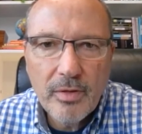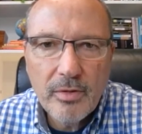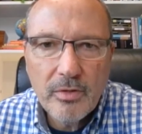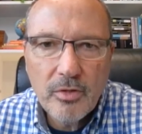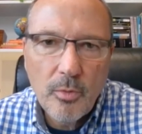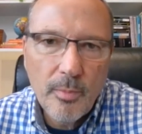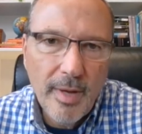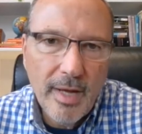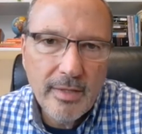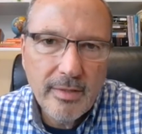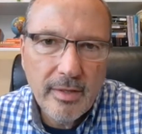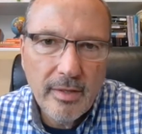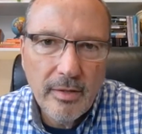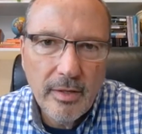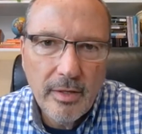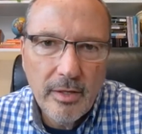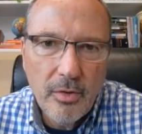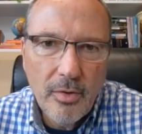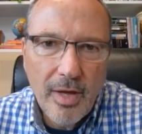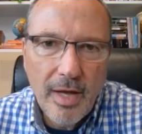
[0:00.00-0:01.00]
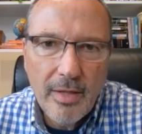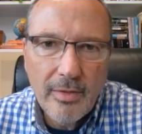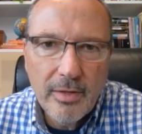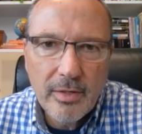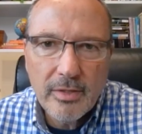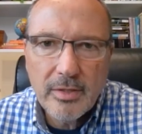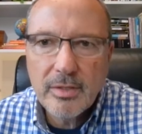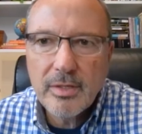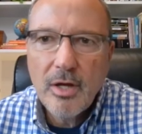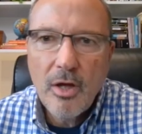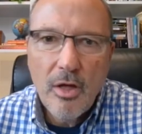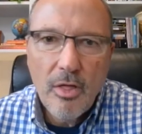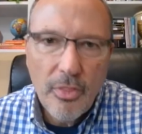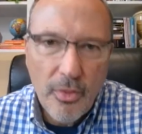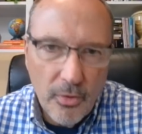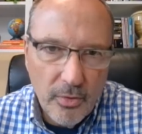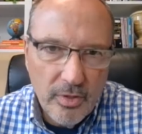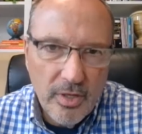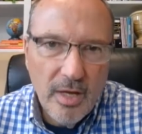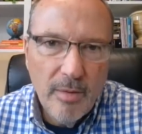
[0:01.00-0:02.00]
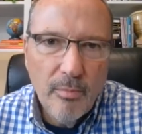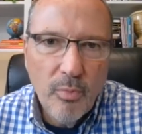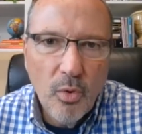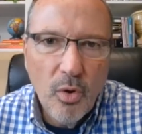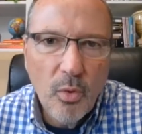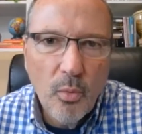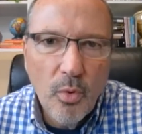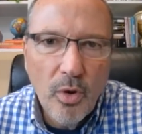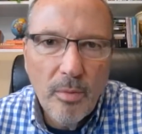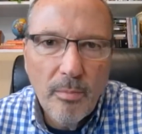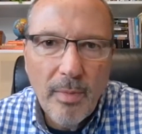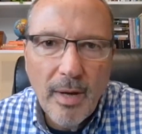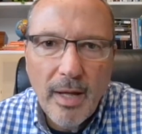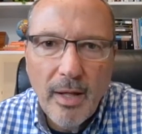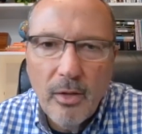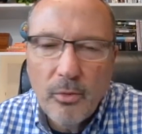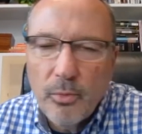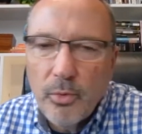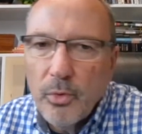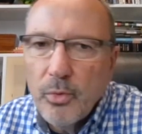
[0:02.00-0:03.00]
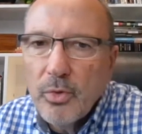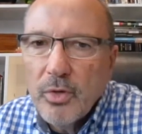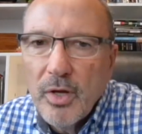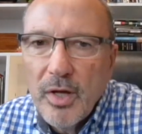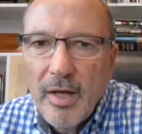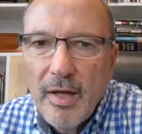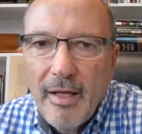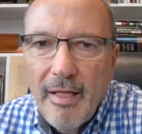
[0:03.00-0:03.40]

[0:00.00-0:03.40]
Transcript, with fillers: So basically you had this 13.1 mile route.